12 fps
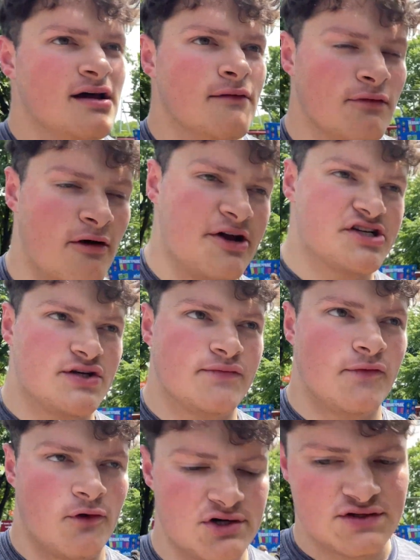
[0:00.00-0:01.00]
Launch is
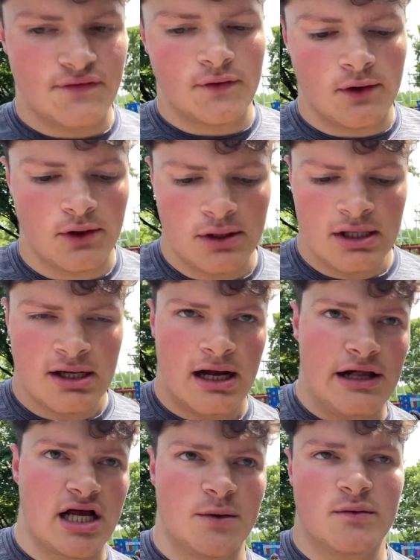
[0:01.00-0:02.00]
forceful,
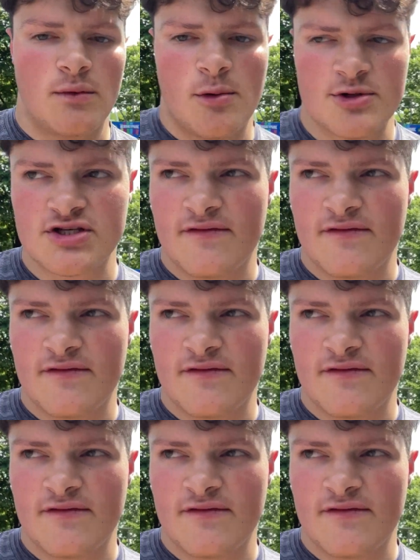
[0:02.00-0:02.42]
a couple moments